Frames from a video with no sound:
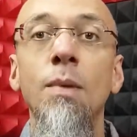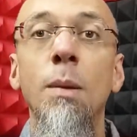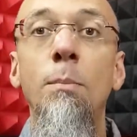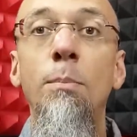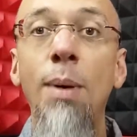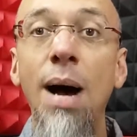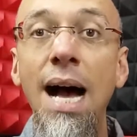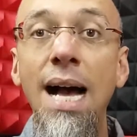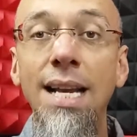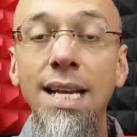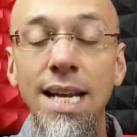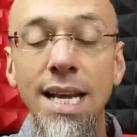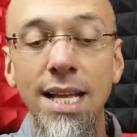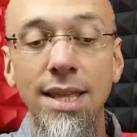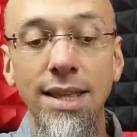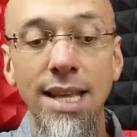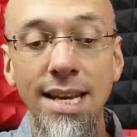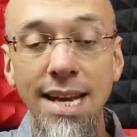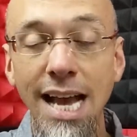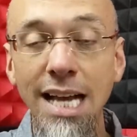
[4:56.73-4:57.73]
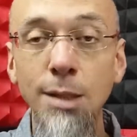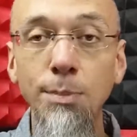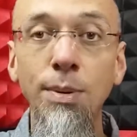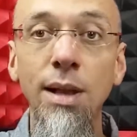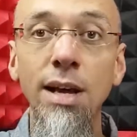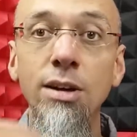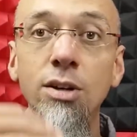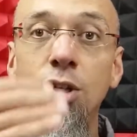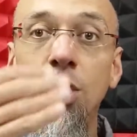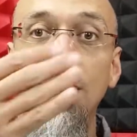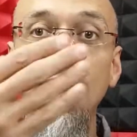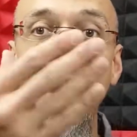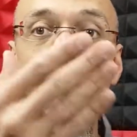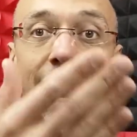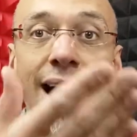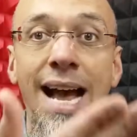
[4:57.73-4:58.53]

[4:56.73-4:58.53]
But The next player is going to